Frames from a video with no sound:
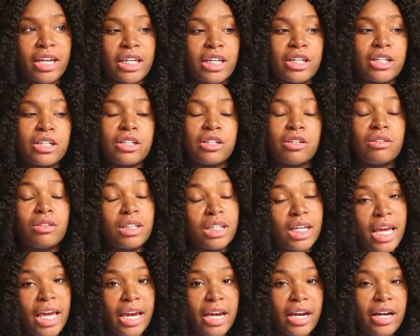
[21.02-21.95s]
I get
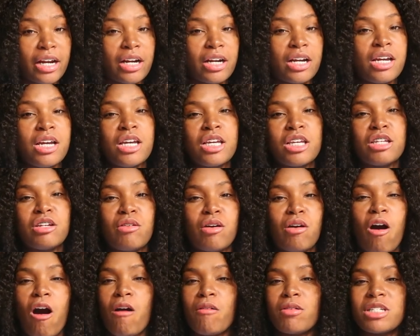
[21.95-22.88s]
curly hair, you
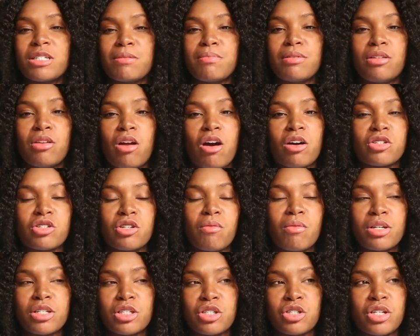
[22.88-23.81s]
know, it always be long, so
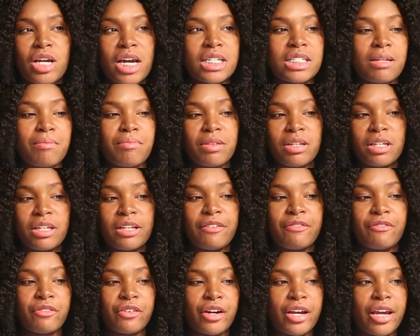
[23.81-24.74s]
I want to try something
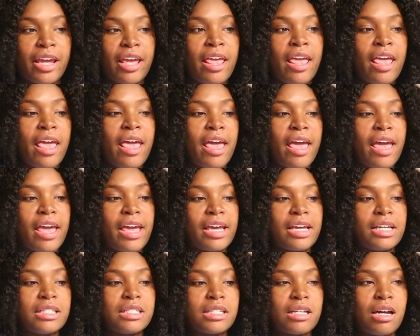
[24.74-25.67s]
different
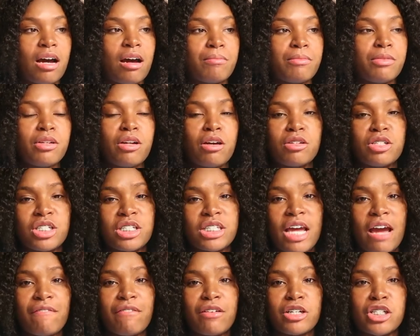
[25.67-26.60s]
and you know, just
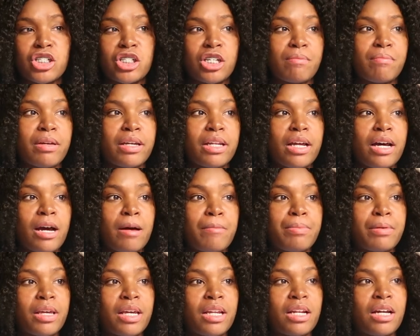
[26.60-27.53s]
have her trim it
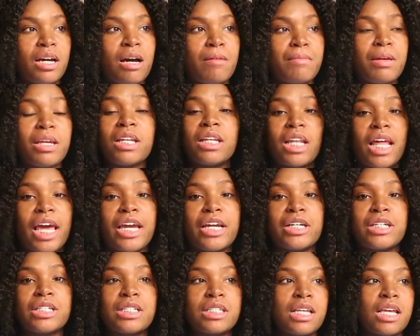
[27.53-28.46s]
up and in
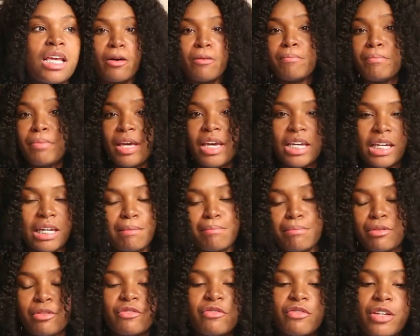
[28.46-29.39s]
layers, you know, big
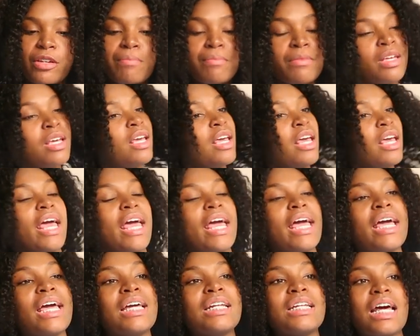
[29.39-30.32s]
and poofy.
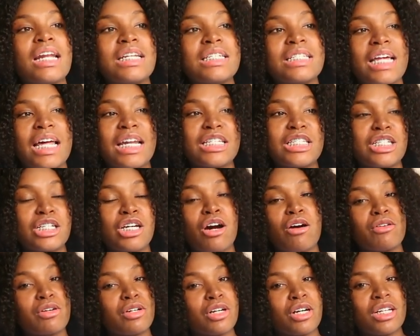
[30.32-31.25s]
And I decided to
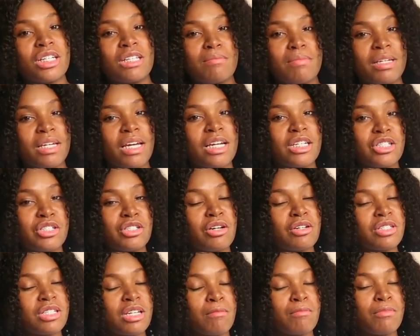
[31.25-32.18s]
go curly because, you
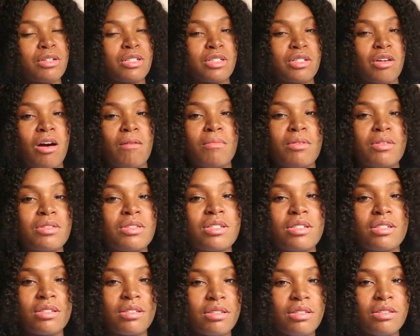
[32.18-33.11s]
know, summer is almost,
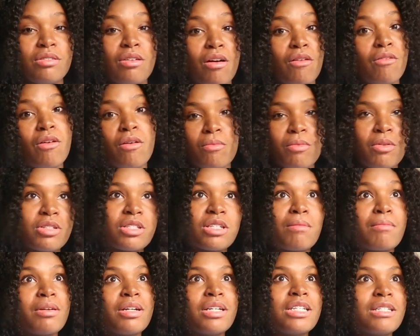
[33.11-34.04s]
you know, well,
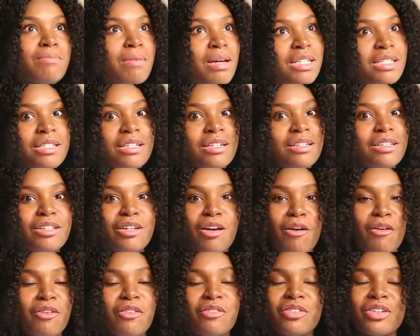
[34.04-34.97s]
summer is basically
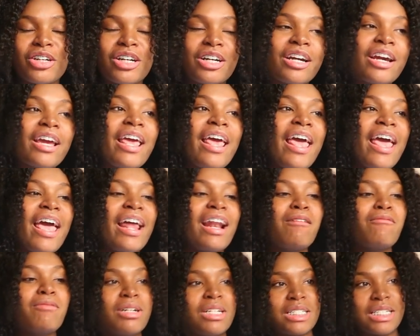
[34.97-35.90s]
over, and
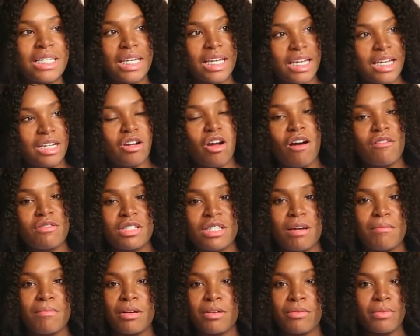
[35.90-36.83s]
I wanted to end off
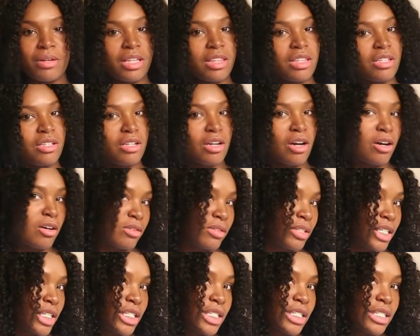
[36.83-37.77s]
summer with, you know,
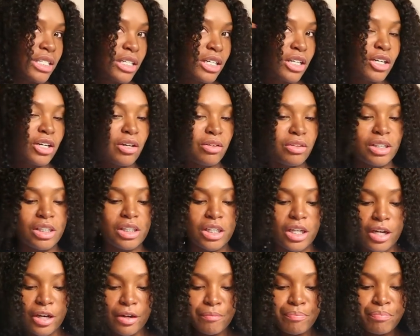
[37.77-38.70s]
this curly
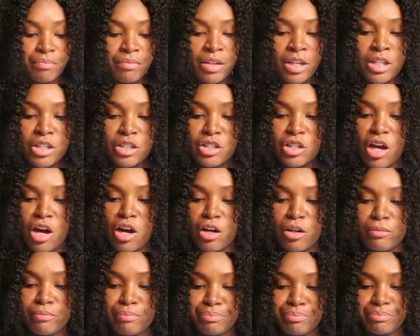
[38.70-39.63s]
look.
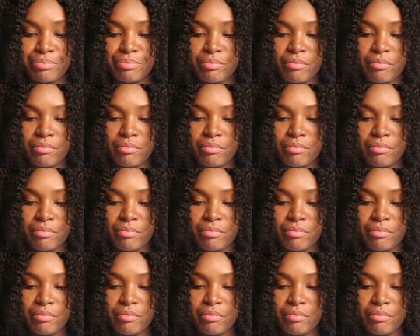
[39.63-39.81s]
So